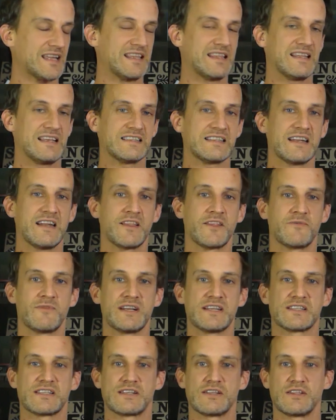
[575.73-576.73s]
There's another
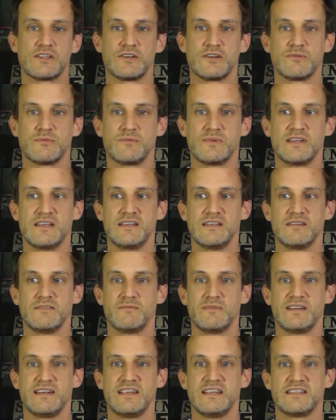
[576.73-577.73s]
risk that we
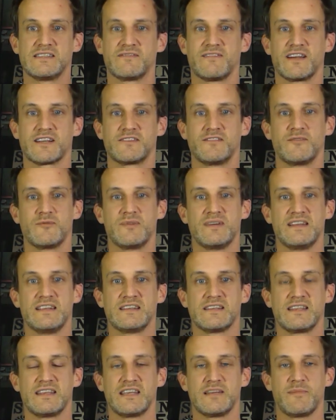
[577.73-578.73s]
need to factor in, we need
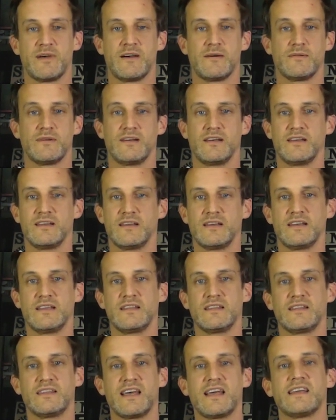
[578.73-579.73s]
to think about,
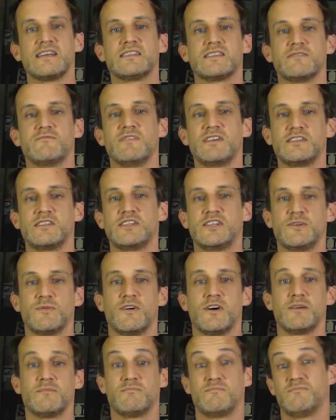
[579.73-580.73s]
and that is the risk to
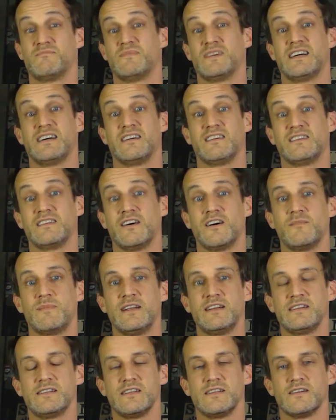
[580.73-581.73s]
our
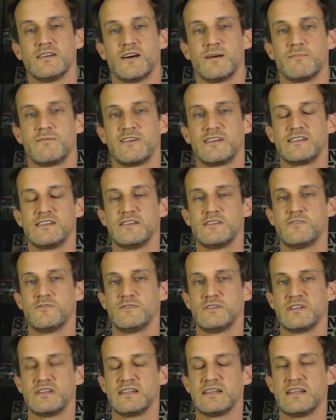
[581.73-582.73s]
liability, our
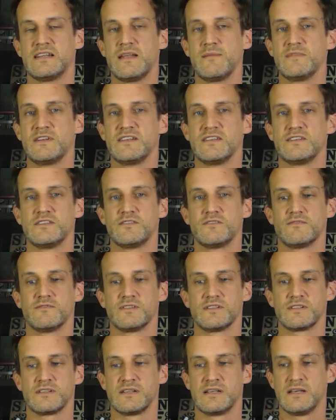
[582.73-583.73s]
professional indemnity
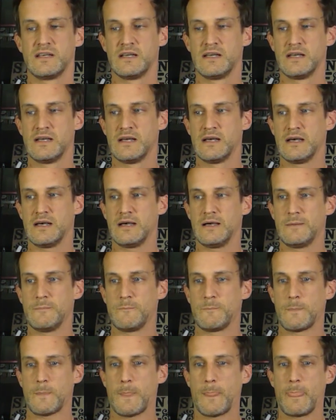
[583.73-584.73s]
insurance.
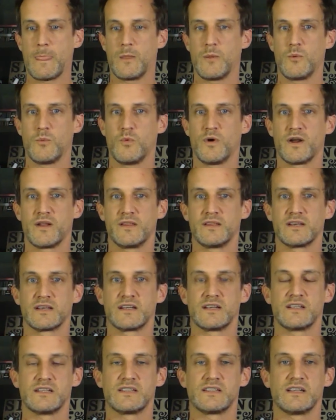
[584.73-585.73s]
One of the
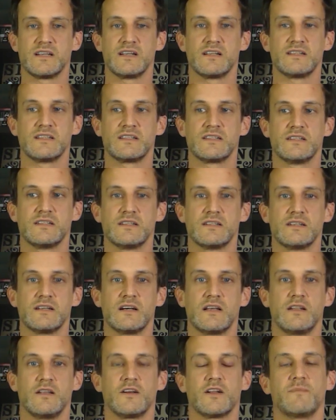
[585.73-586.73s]
concerns that
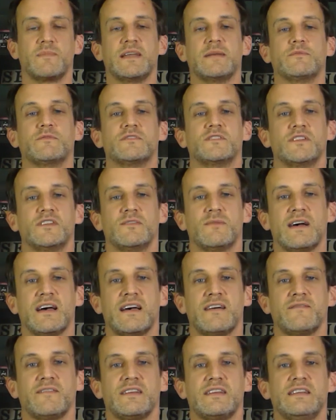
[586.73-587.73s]
a lot of people do
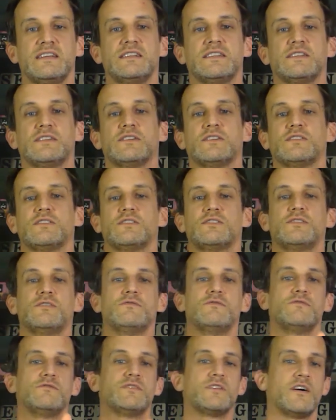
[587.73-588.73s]
have is that as soon
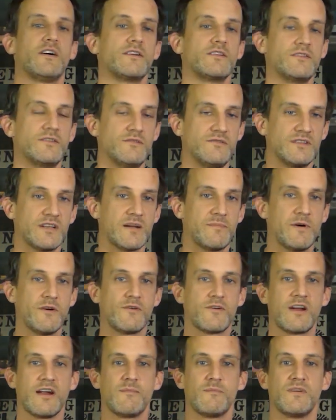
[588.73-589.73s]
as you start using a
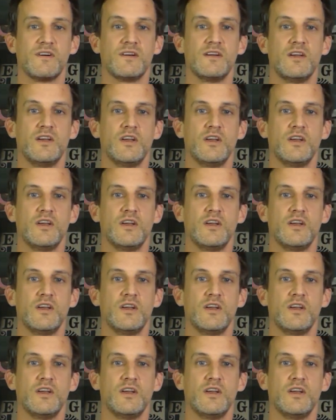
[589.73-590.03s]
pole camera,